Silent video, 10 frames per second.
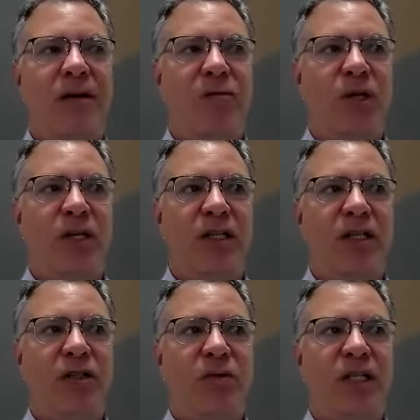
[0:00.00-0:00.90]

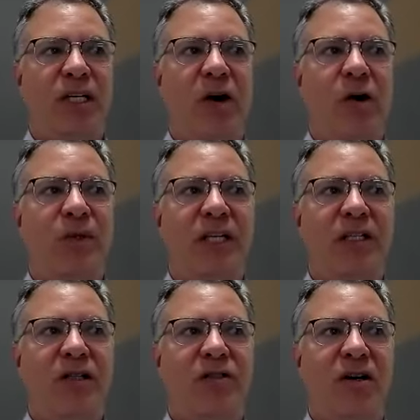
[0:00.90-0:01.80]
you would hope that
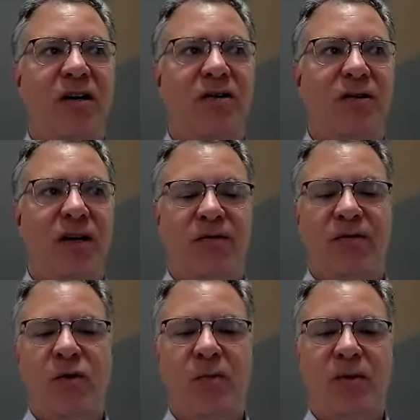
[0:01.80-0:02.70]
you'd start around
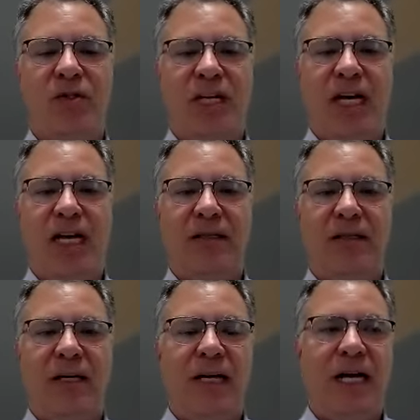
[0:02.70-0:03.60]
4%,
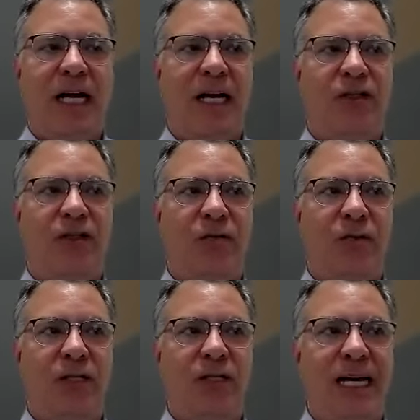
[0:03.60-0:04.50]
and
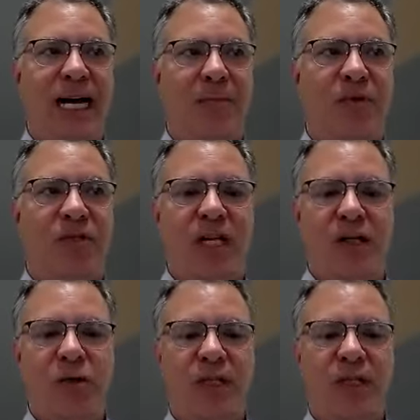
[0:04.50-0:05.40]
that
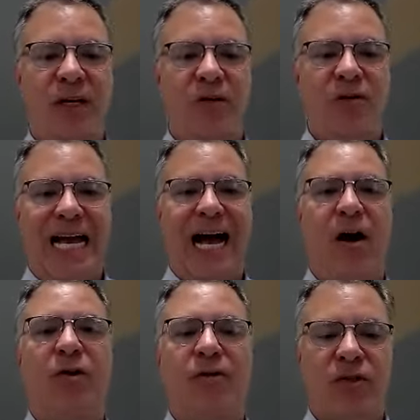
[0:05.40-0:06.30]
percentage would go
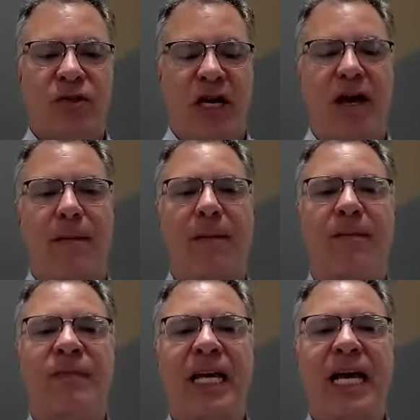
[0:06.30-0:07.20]
down over time
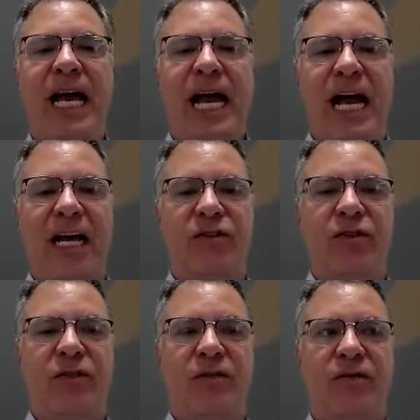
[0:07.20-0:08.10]
as
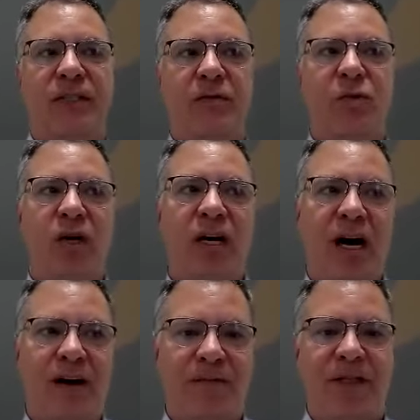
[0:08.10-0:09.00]
you feel more
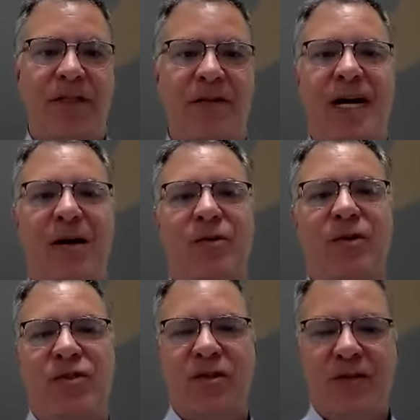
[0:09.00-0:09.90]
confident about
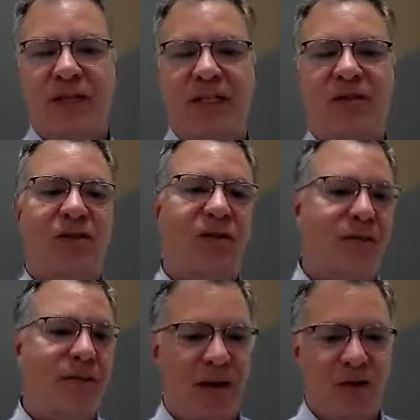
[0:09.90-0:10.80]
reserving a certain
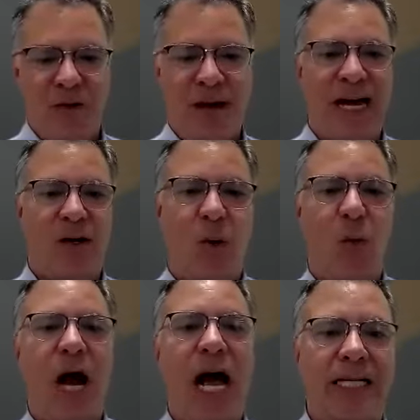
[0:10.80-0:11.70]
amount no matter
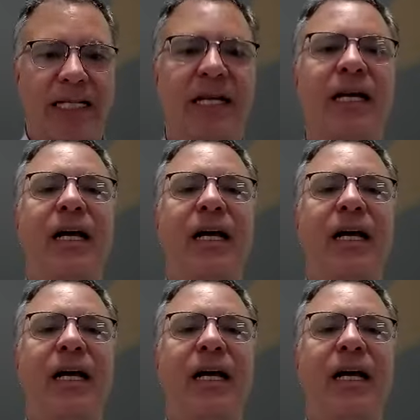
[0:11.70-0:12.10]
what